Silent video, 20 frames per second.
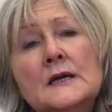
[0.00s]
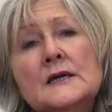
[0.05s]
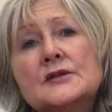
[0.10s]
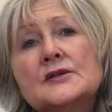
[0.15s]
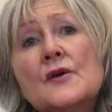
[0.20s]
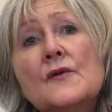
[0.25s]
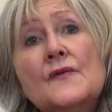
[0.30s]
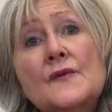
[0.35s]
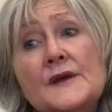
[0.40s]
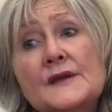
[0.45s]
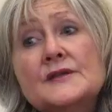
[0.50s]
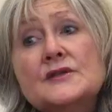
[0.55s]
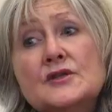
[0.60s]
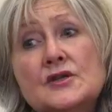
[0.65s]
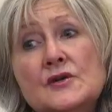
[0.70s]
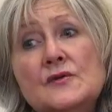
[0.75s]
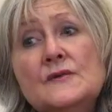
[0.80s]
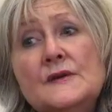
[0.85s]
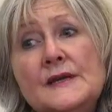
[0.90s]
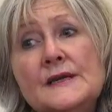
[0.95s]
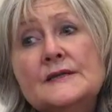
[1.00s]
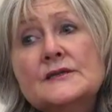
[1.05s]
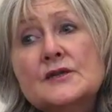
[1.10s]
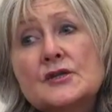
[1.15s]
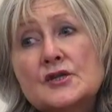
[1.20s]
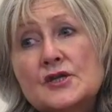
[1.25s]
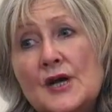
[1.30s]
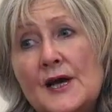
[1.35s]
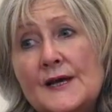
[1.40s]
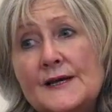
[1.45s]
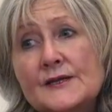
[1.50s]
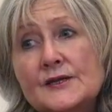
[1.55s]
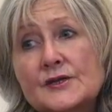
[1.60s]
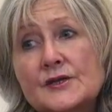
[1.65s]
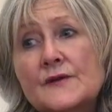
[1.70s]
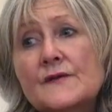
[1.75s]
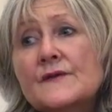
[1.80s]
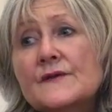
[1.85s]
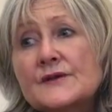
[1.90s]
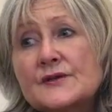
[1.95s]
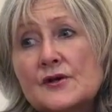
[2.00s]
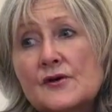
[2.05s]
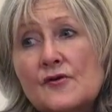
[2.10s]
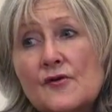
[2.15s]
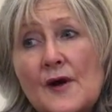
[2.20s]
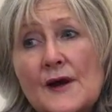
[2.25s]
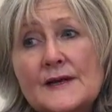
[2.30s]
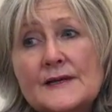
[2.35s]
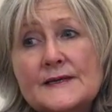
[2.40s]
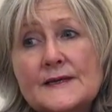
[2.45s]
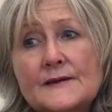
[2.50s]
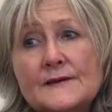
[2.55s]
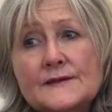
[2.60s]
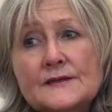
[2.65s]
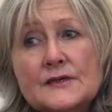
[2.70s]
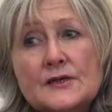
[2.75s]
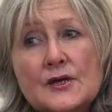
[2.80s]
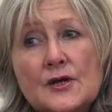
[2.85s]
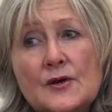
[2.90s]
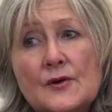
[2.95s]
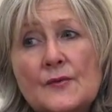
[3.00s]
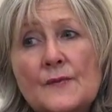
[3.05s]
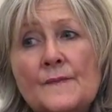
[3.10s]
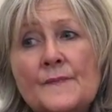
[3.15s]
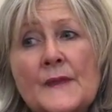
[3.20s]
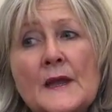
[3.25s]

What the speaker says: So things do need to change. There's a great deal to do.